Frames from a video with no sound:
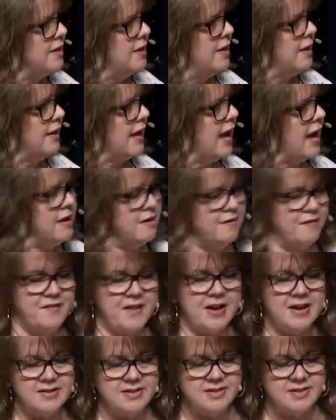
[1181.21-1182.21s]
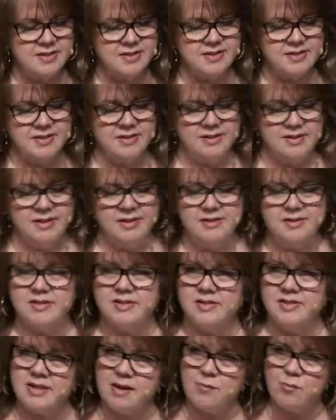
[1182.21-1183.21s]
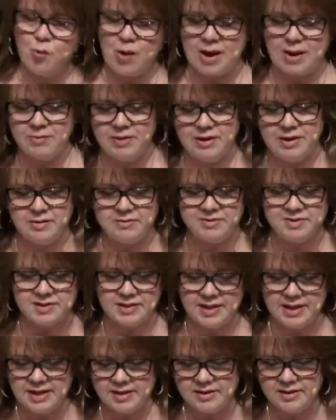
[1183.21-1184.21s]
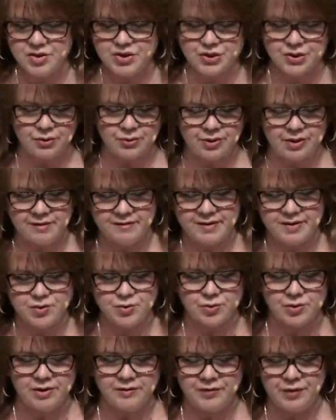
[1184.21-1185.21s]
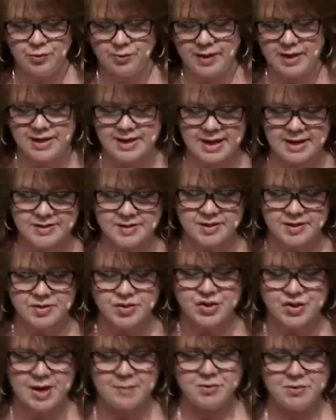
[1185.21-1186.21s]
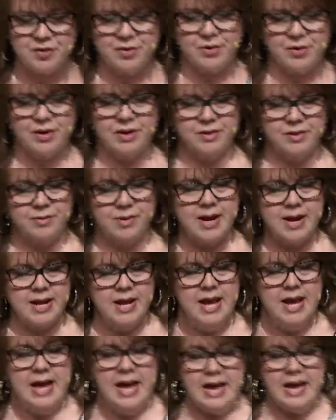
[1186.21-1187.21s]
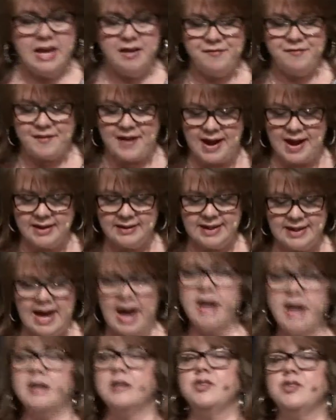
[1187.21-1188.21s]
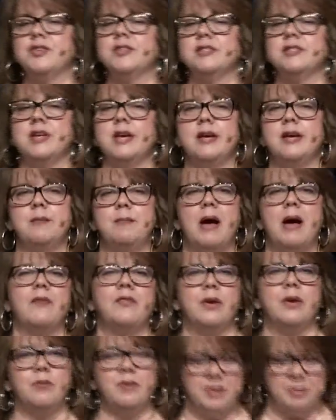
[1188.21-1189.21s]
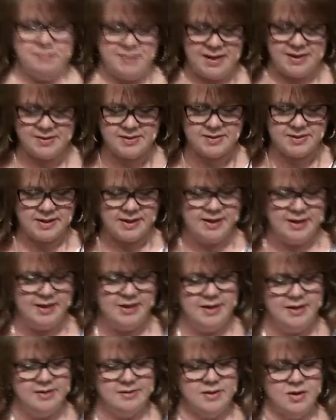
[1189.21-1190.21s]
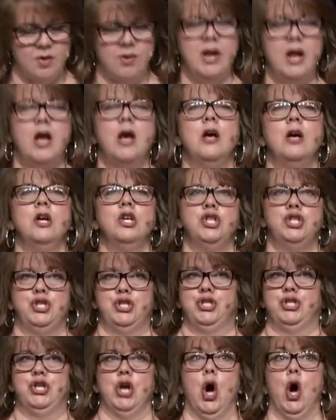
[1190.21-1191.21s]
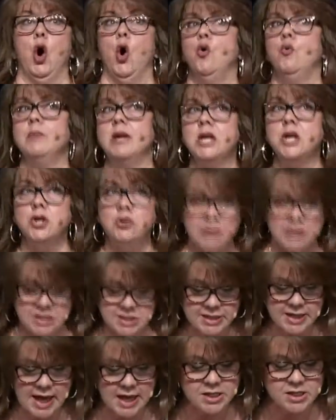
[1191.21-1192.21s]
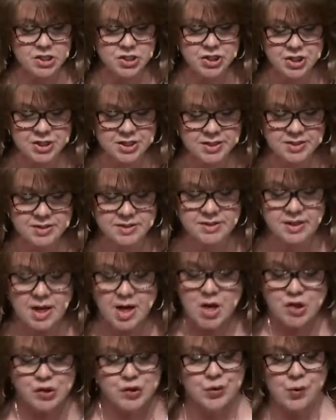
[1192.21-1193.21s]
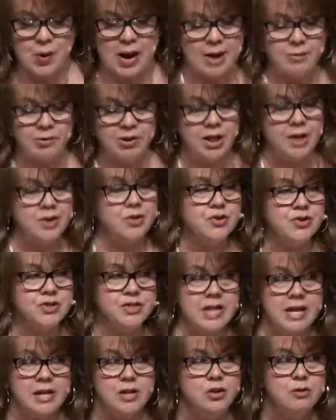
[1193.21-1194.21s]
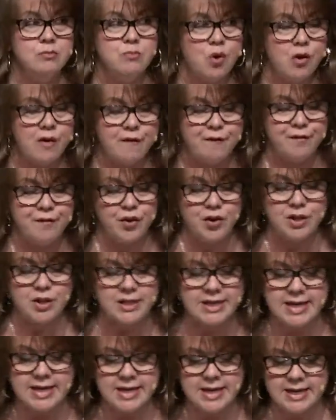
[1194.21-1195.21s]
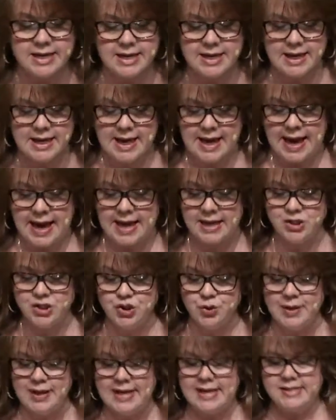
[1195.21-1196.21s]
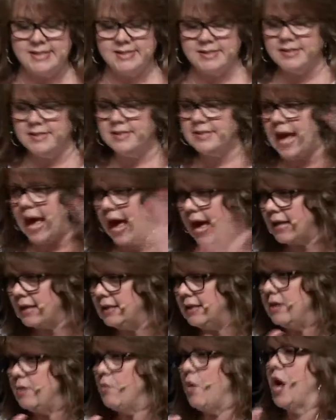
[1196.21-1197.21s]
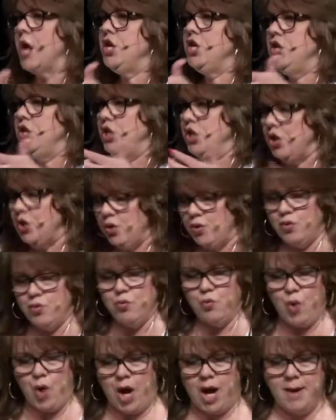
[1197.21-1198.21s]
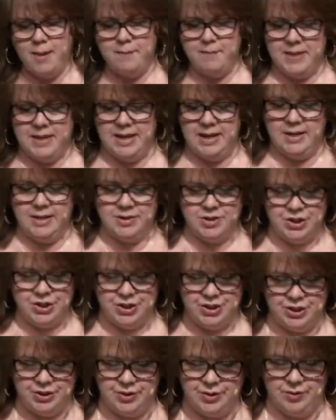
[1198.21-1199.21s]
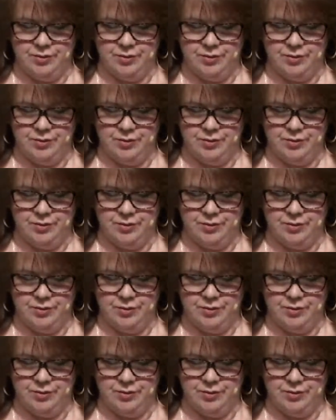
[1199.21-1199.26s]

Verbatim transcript: kind of faced this in, in some way when he was leading the children of Israel? If you read Exodus chapter 33, he finally, I can just see him out there with a big stick and he's going, Show me your intentions so I will understand you more fully and do exactly what you want me to do.